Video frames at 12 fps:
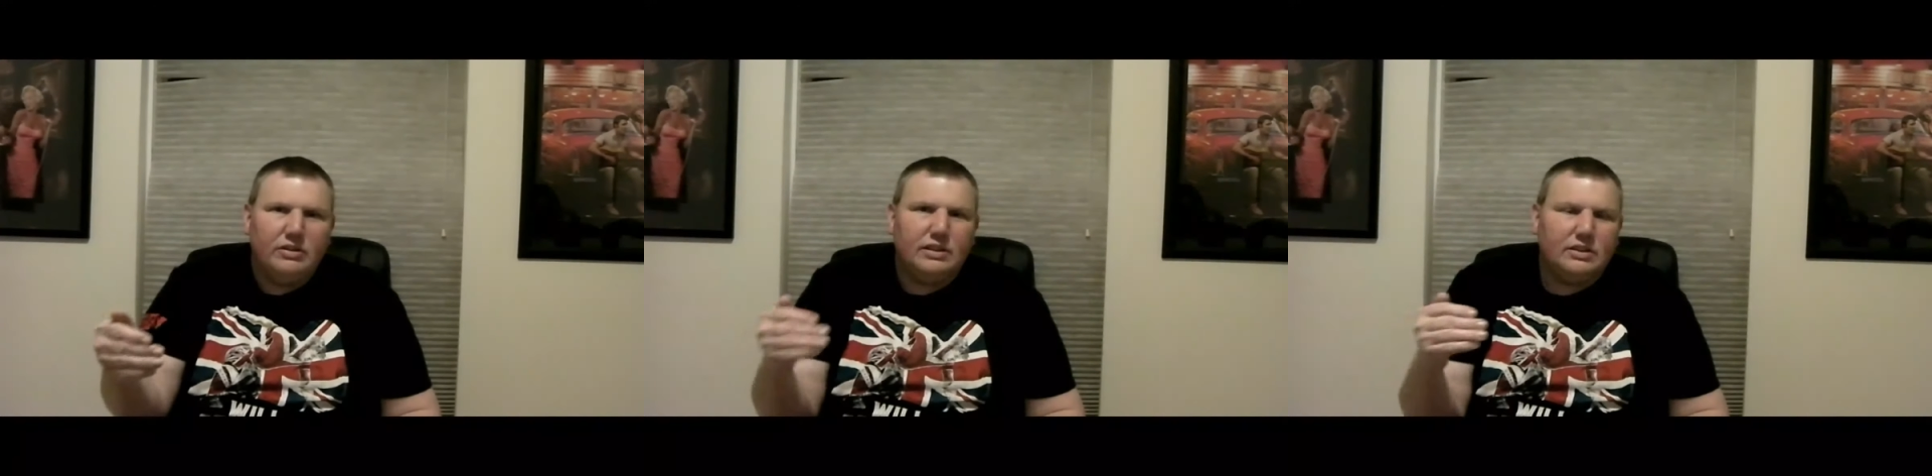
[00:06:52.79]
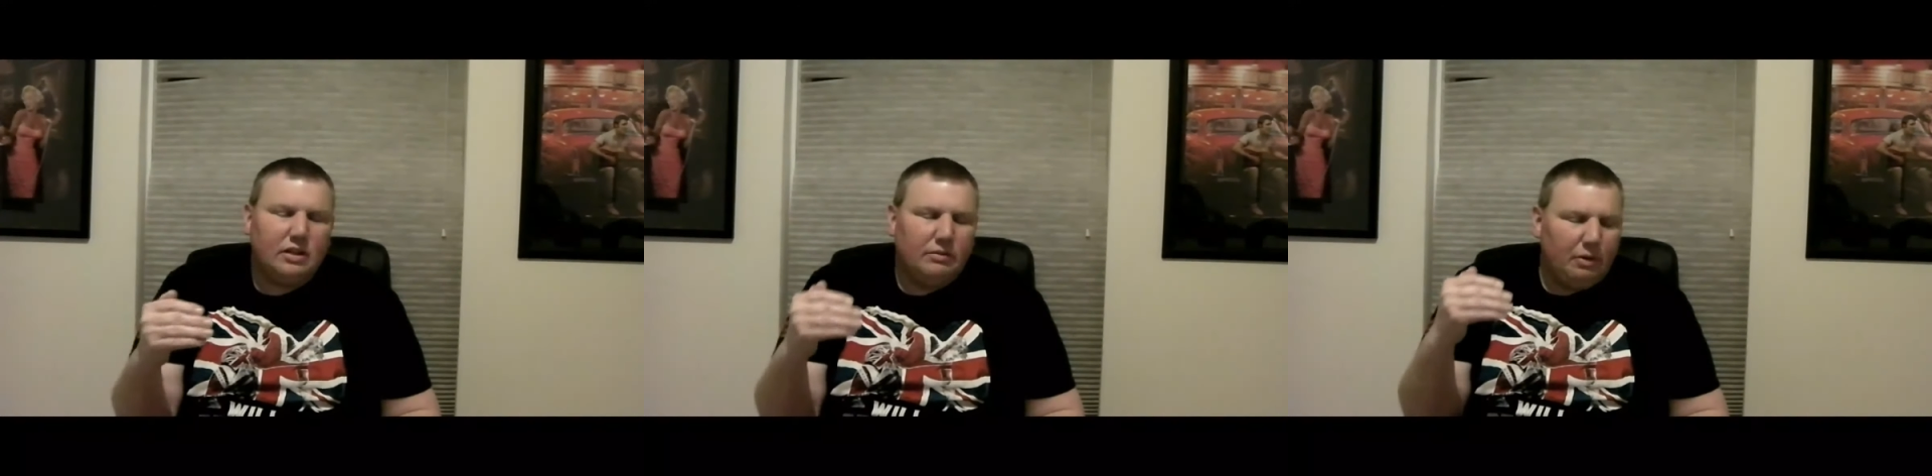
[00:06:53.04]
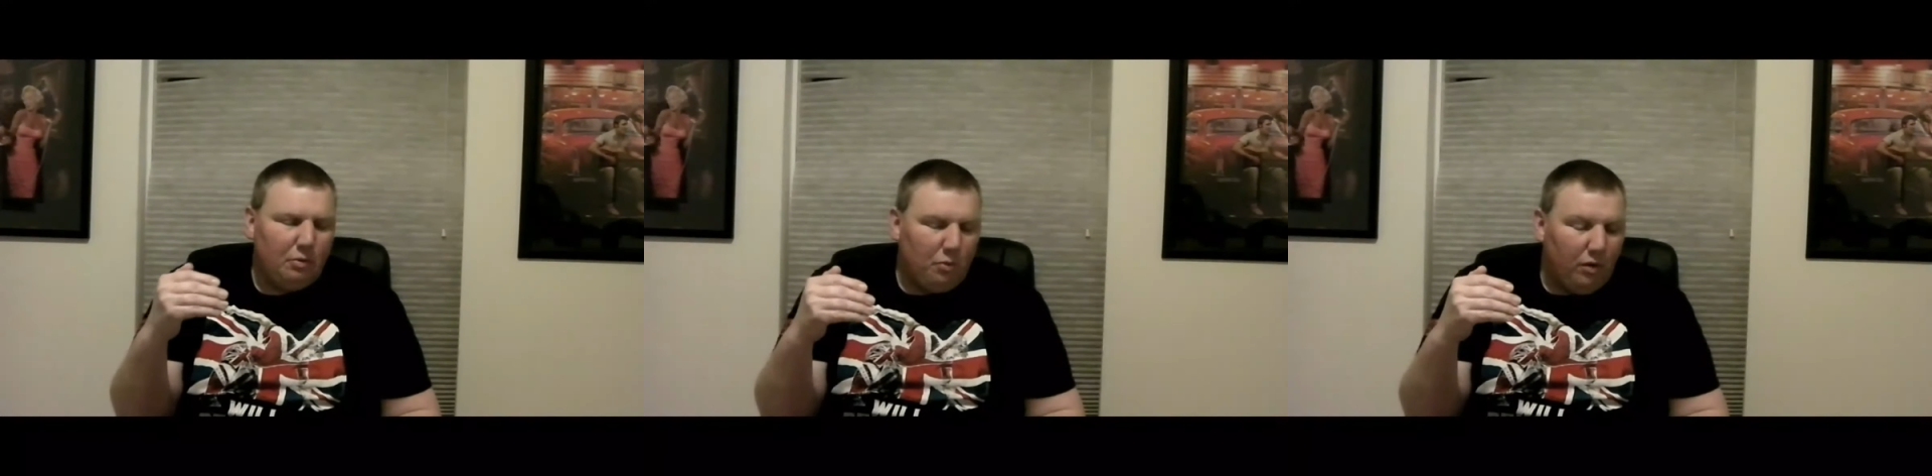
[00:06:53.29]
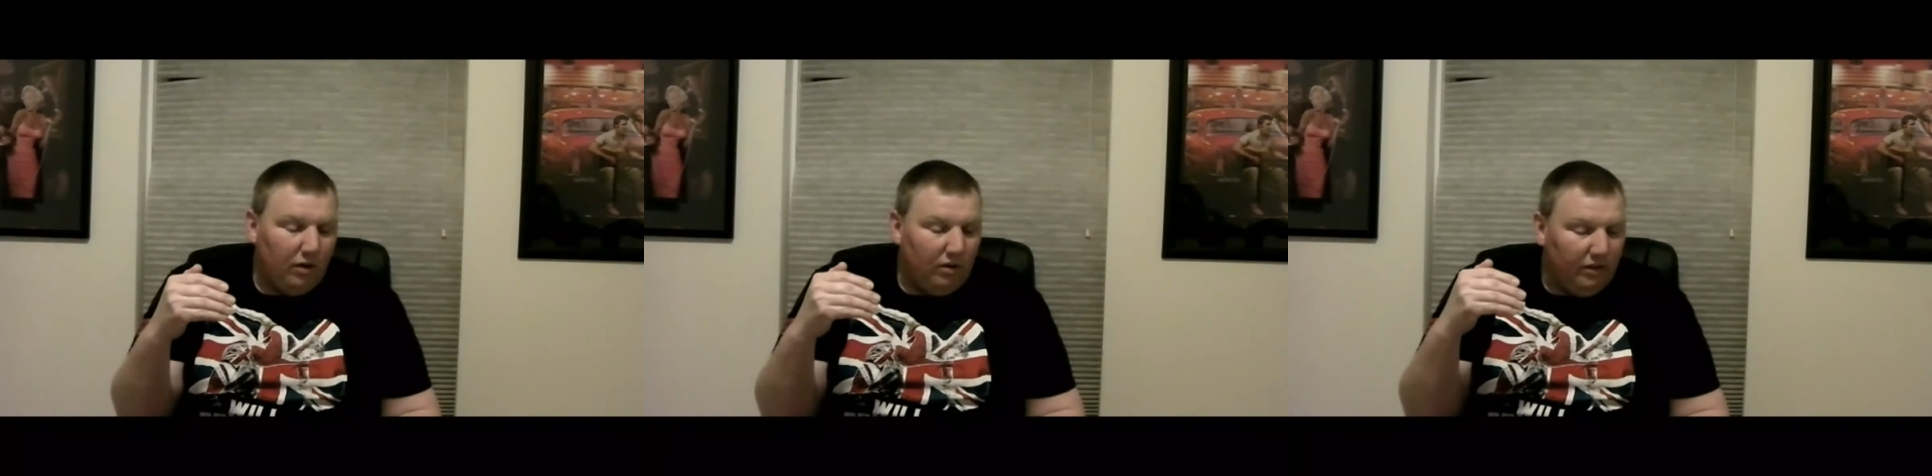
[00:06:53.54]
It's going to be
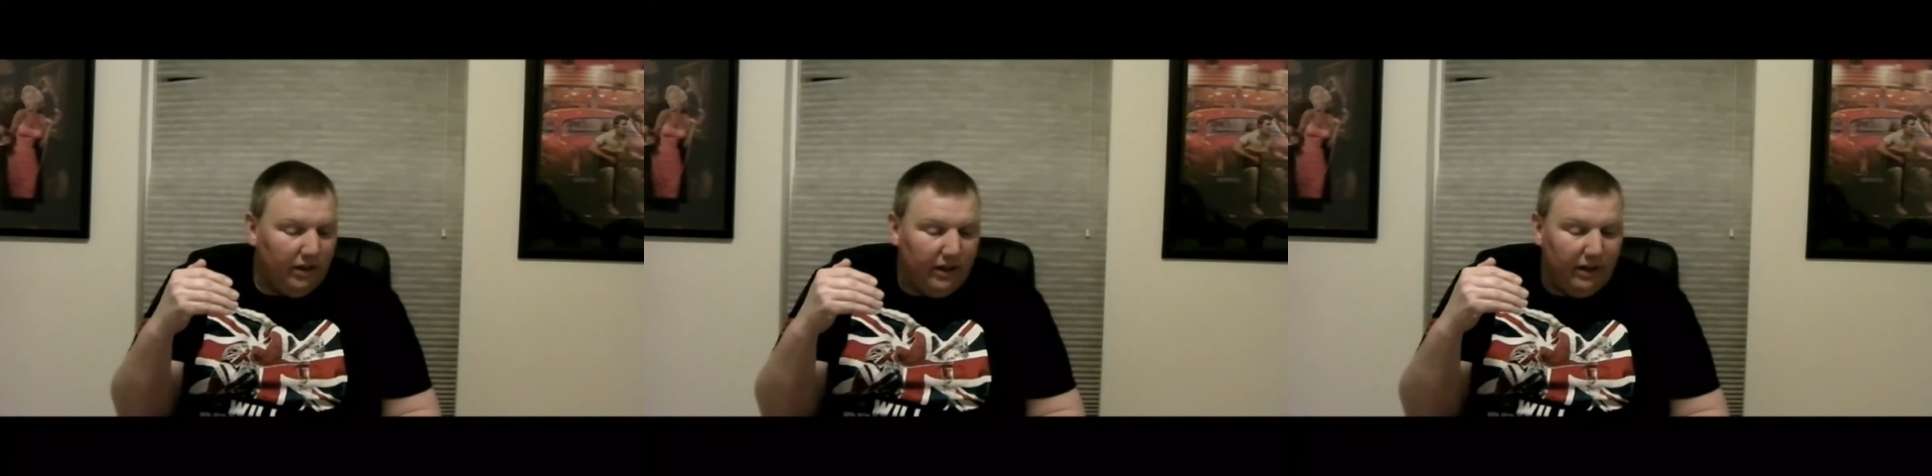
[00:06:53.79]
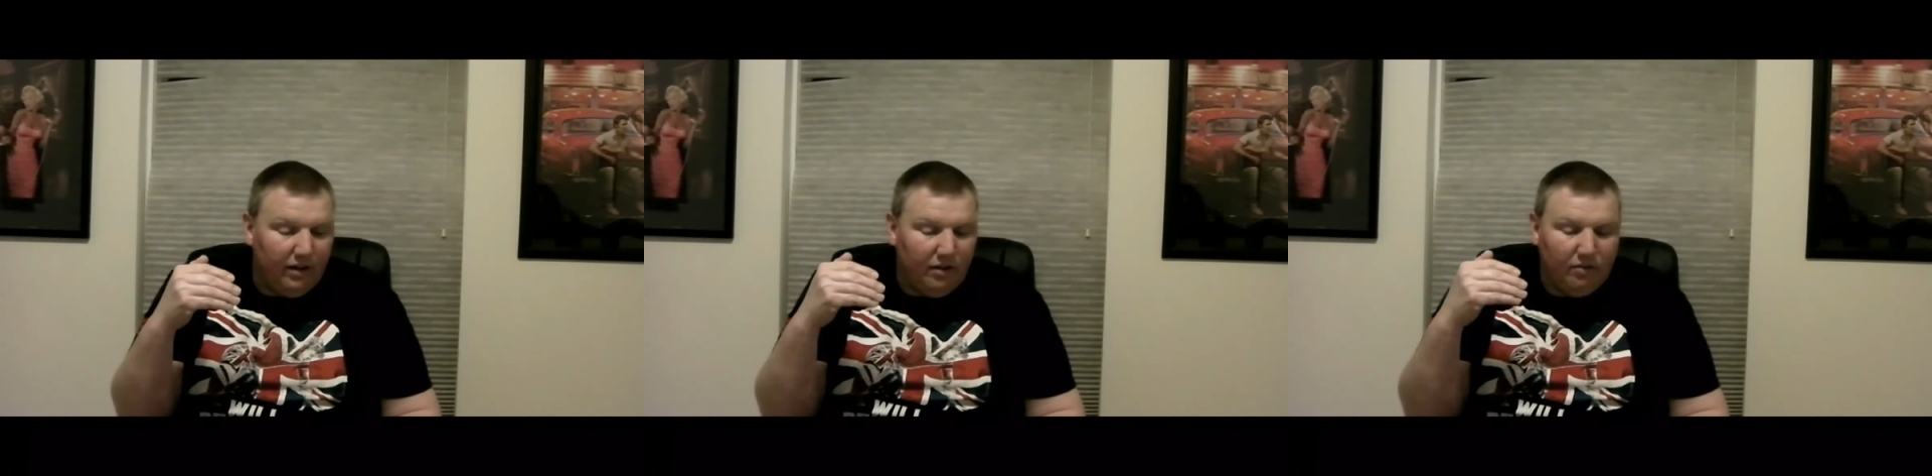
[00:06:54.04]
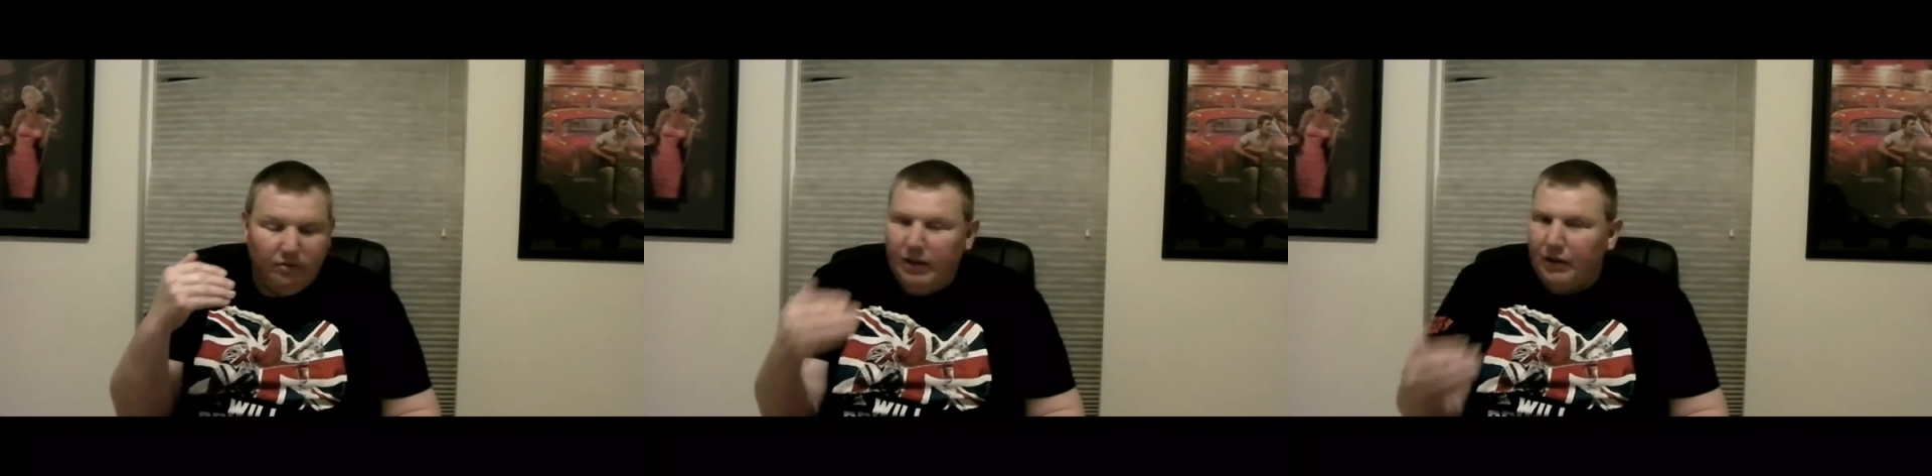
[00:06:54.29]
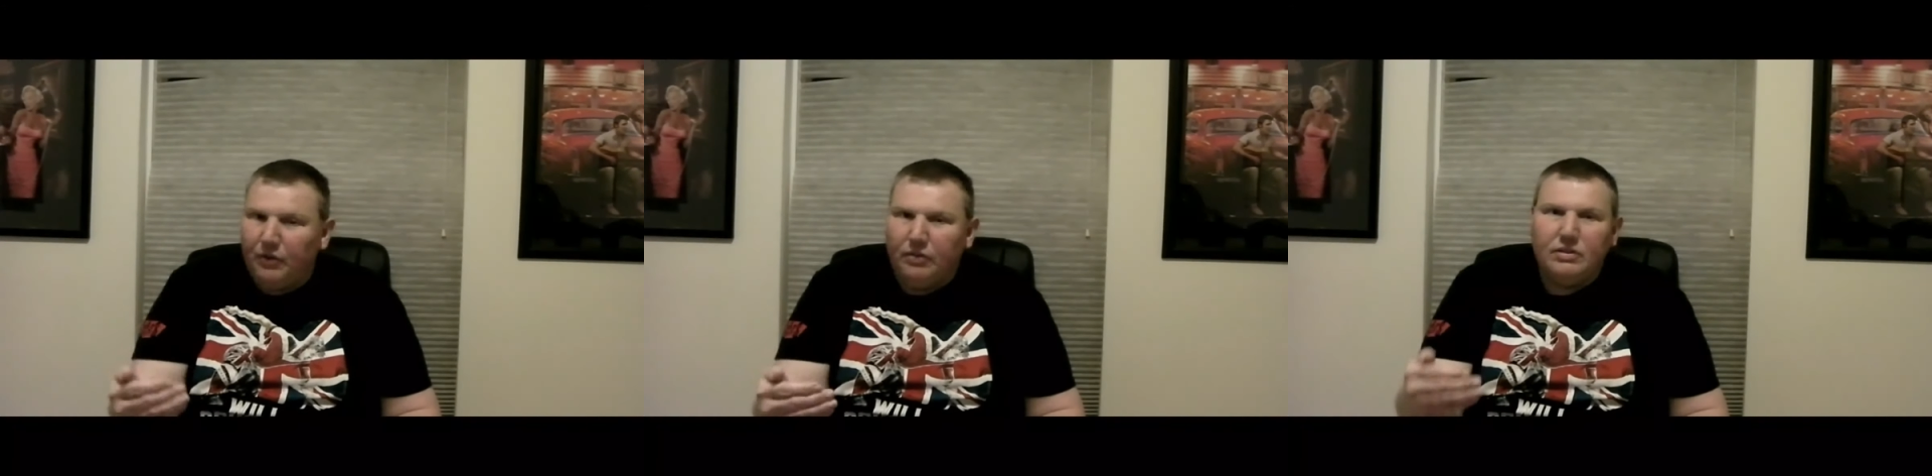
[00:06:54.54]
one of the
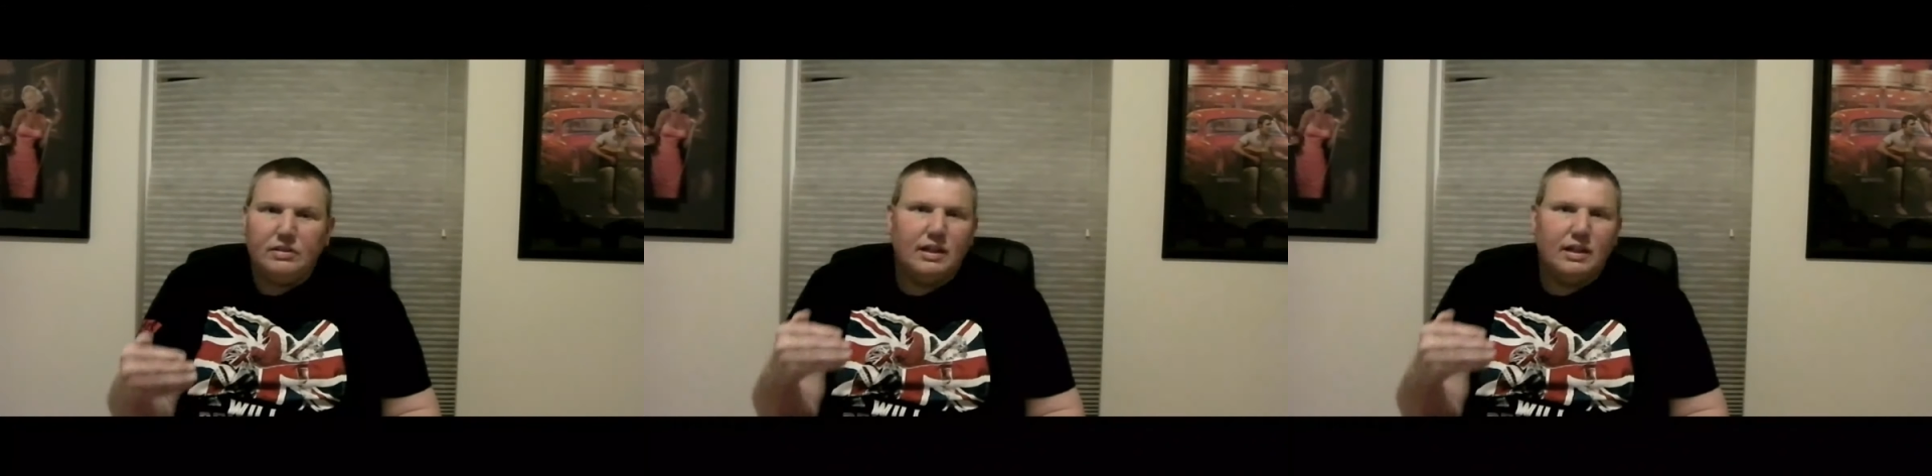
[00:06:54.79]
veterans.